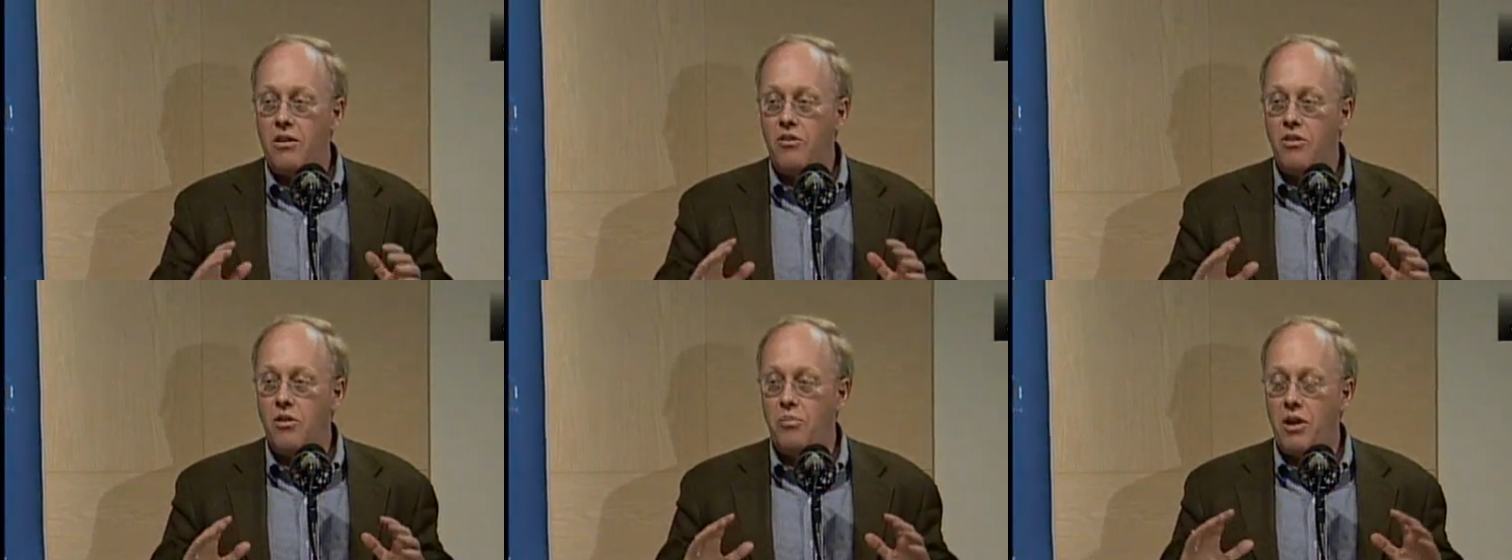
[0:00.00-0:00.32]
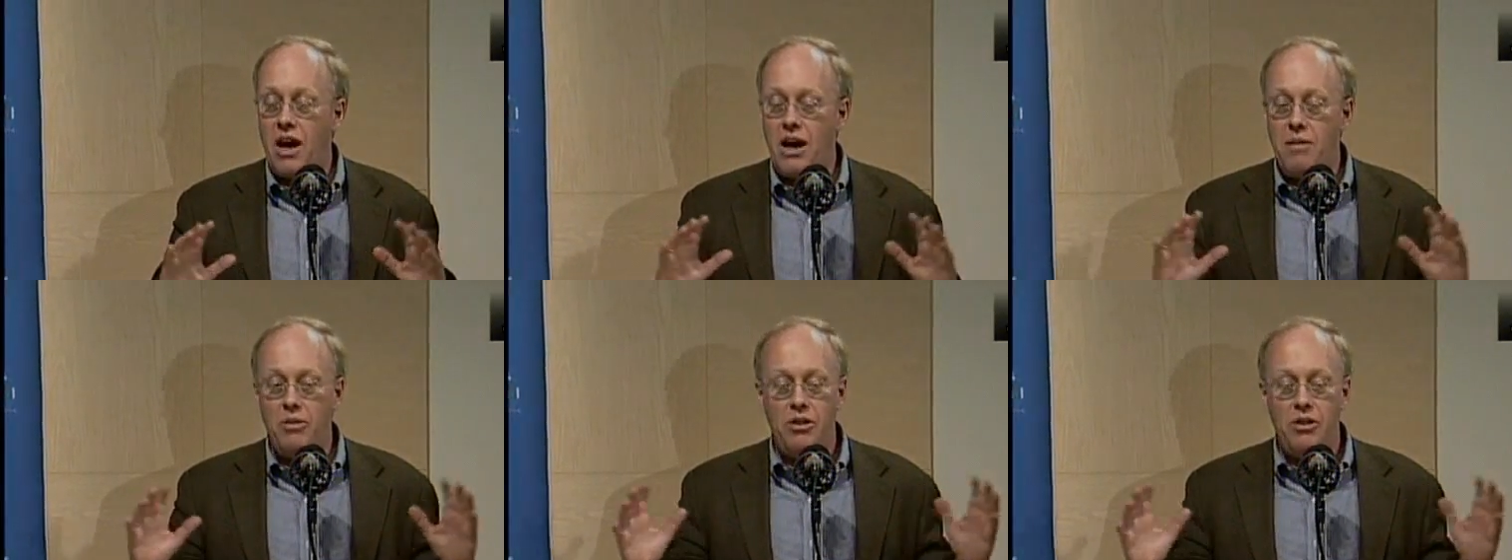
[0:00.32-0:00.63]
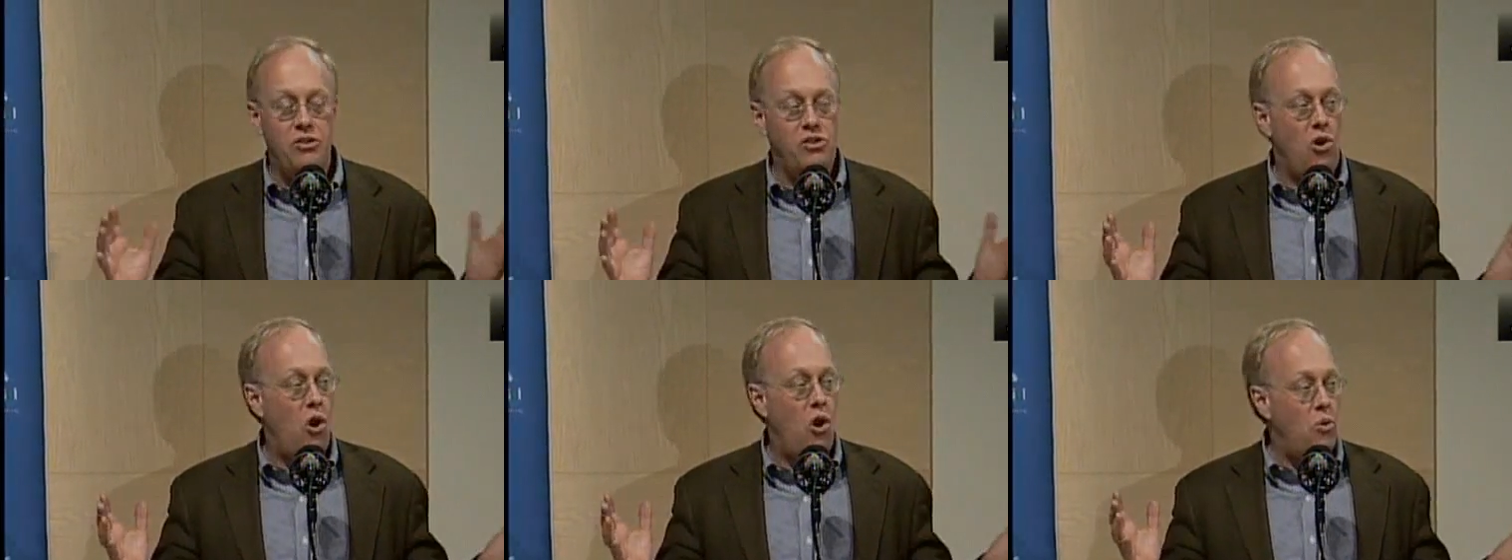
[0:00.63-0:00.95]
Bible
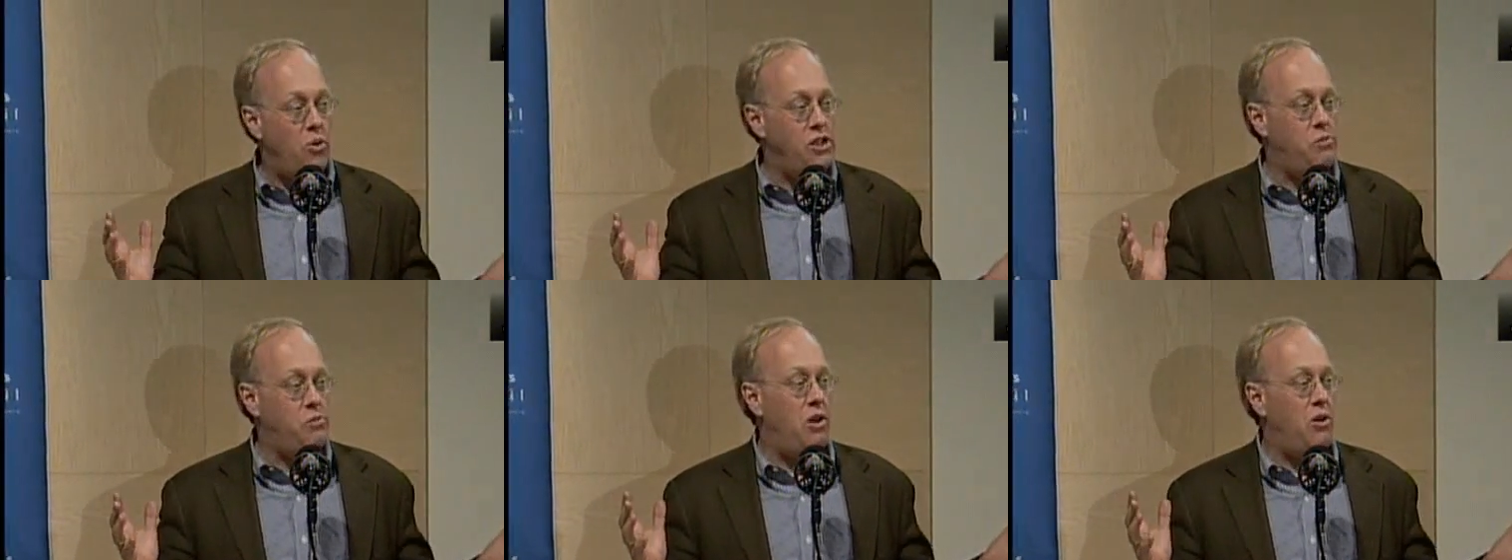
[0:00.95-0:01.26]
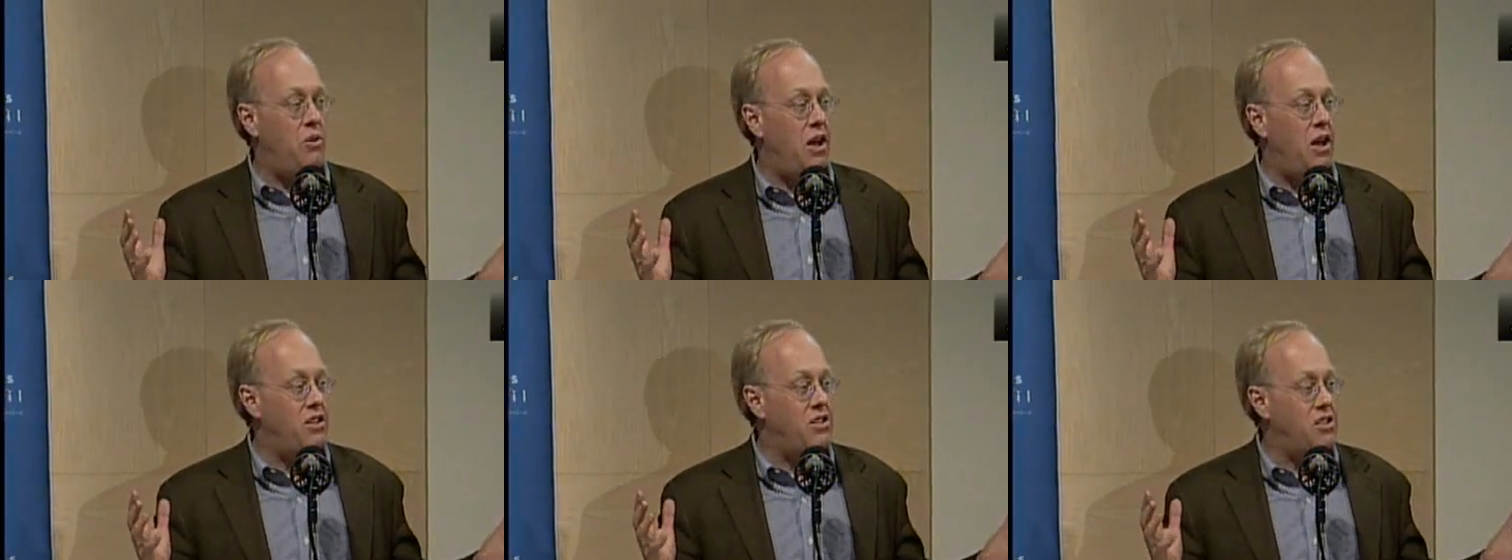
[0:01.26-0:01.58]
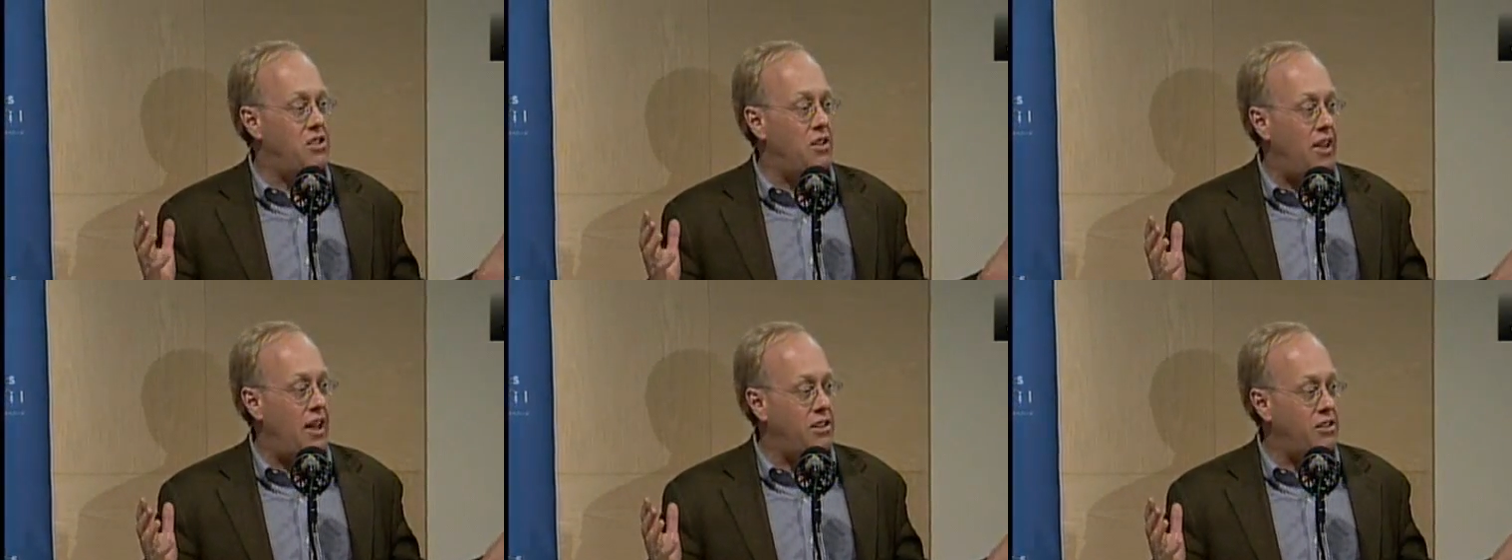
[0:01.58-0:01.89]
has always been read
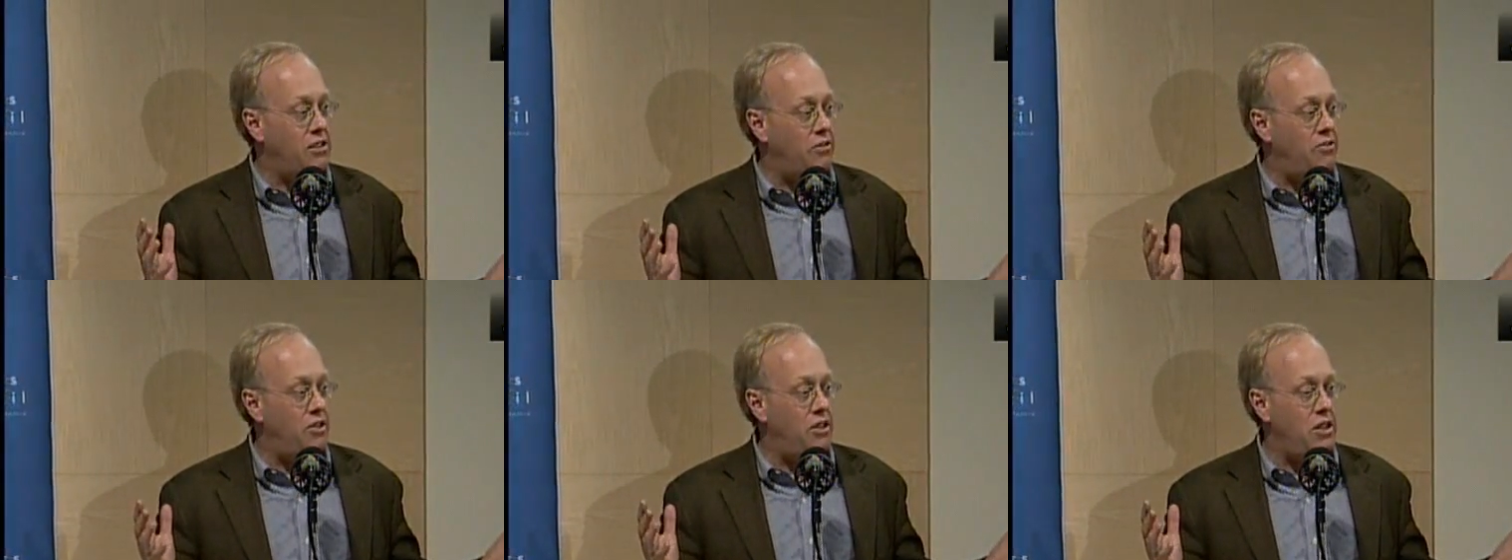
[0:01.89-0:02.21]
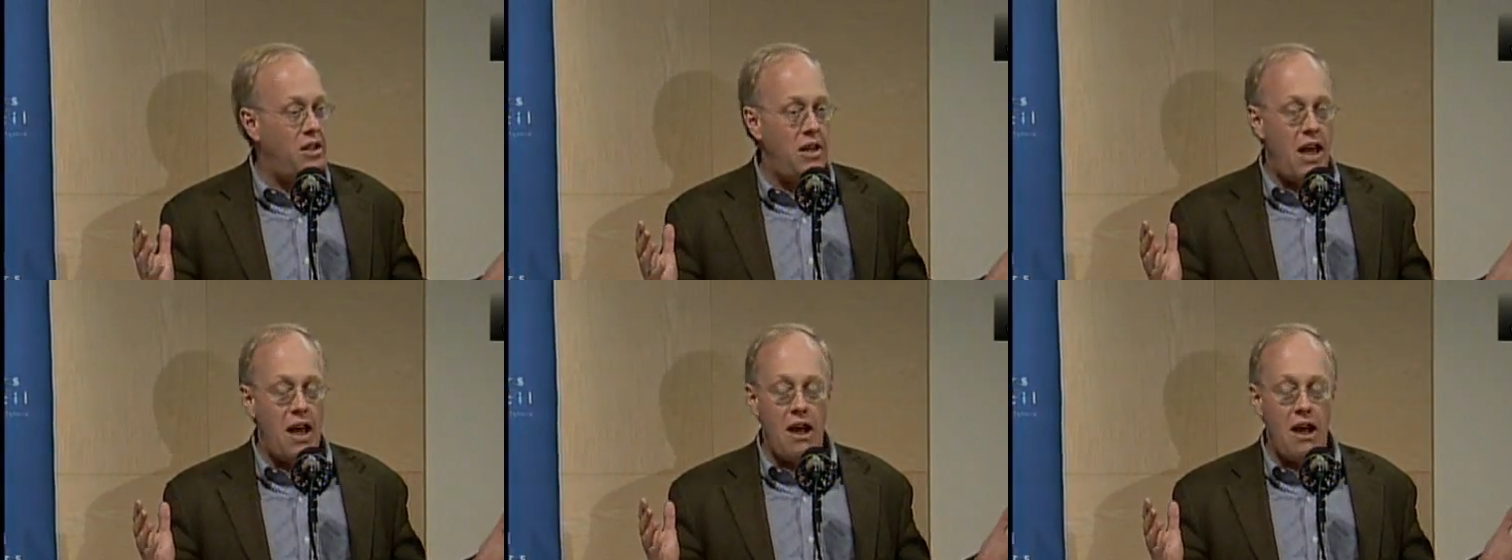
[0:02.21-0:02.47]
selectively.